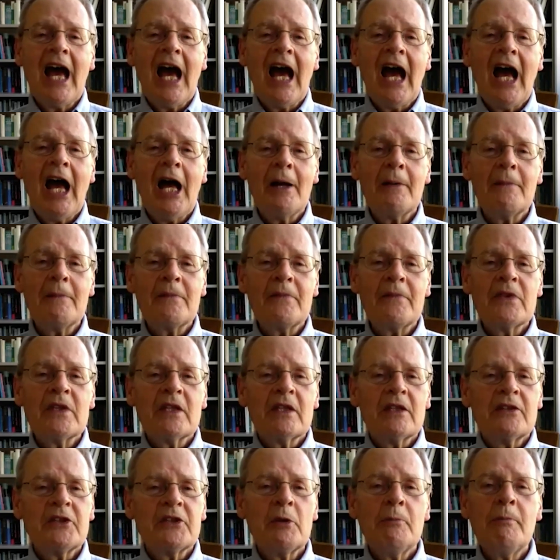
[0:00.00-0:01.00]
Um,
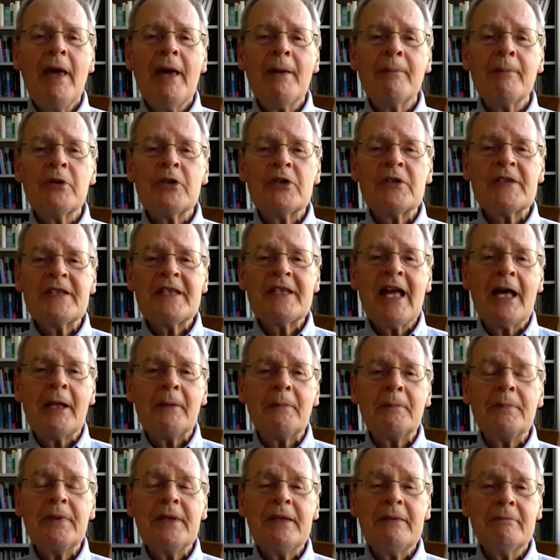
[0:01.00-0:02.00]
the members
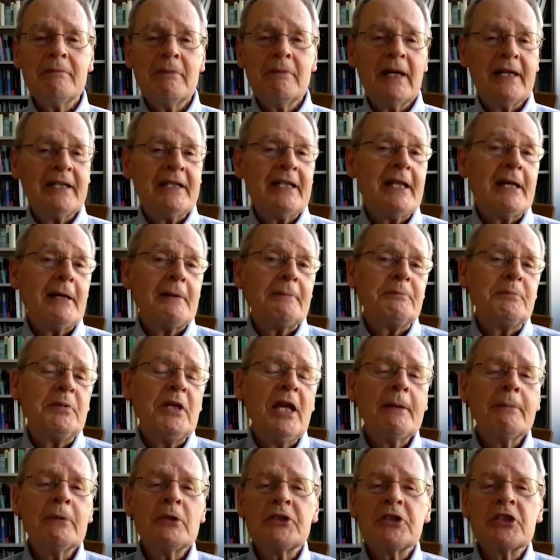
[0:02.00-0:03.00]
not be, might not be
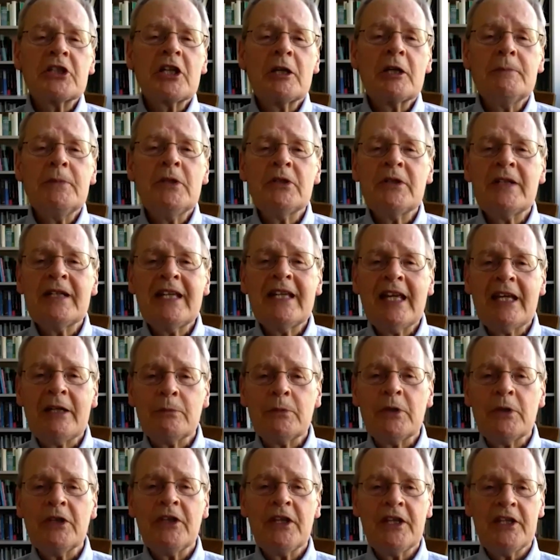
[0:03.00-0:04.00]
able to communicate
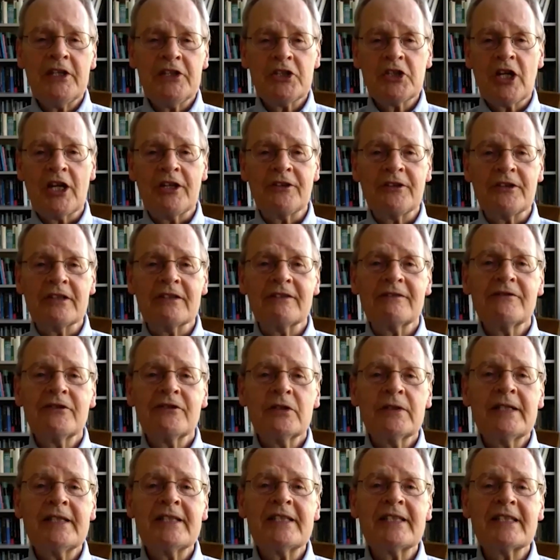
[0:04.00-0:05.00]
with each other. For
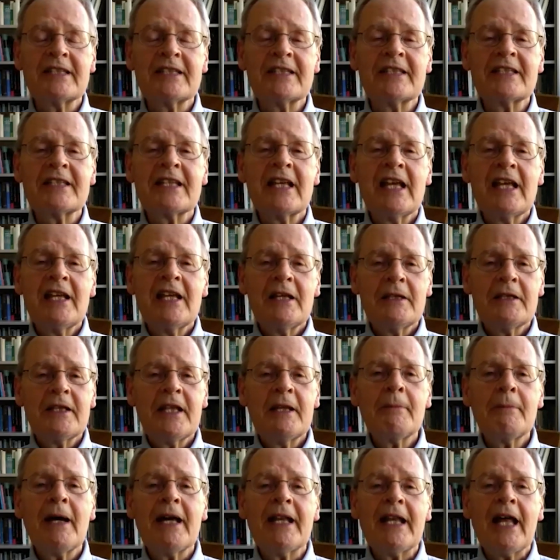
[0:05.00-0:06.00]
instance, they
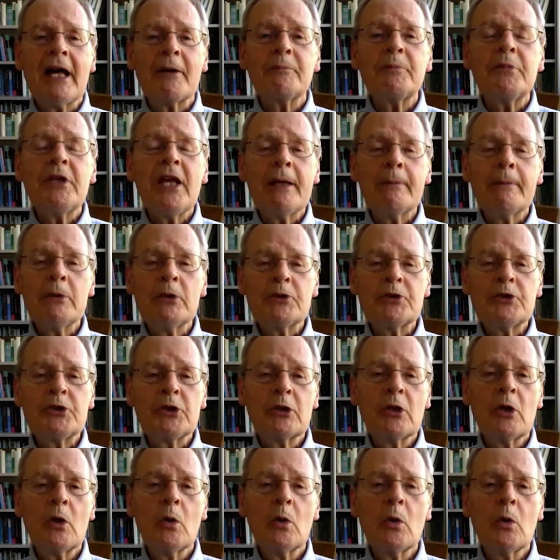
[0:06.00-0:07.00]
might not be able to
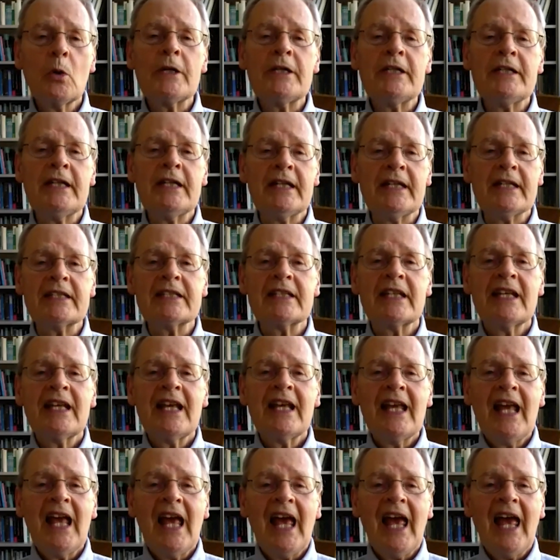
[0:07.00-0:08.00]
coordinate.
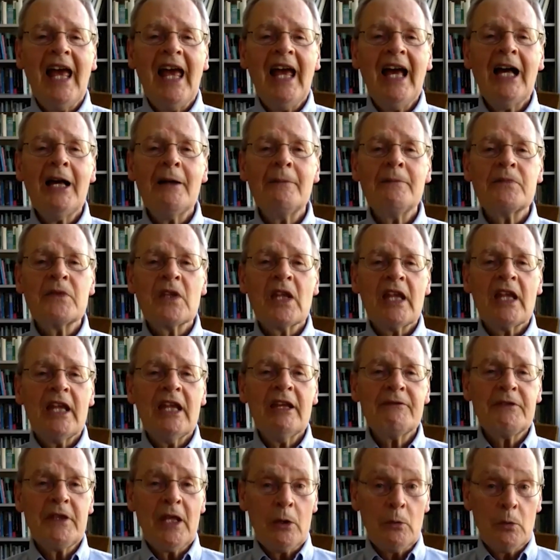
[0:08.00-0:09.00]
Um,
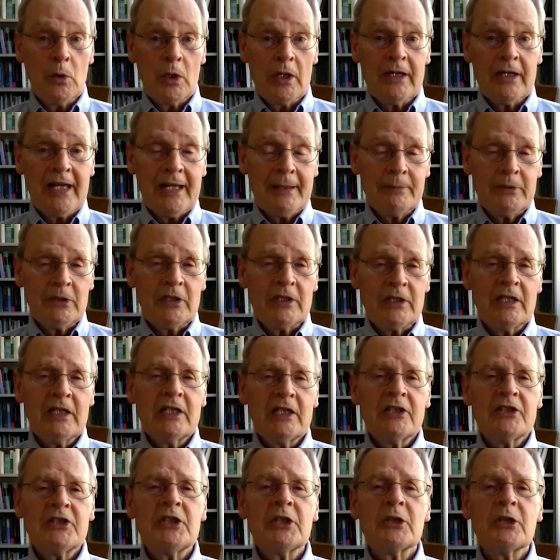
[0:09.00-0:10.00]
if they were able
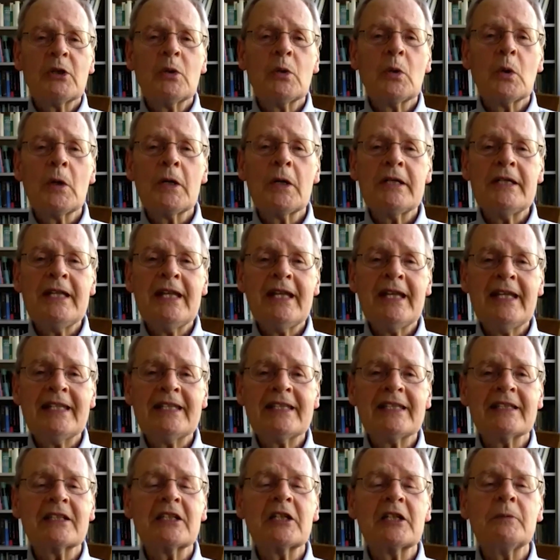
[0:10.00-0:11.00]
to coordinate
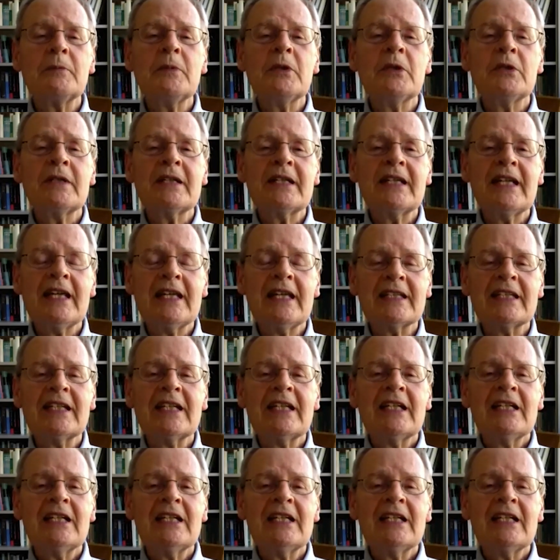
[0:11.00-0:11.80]
and communicate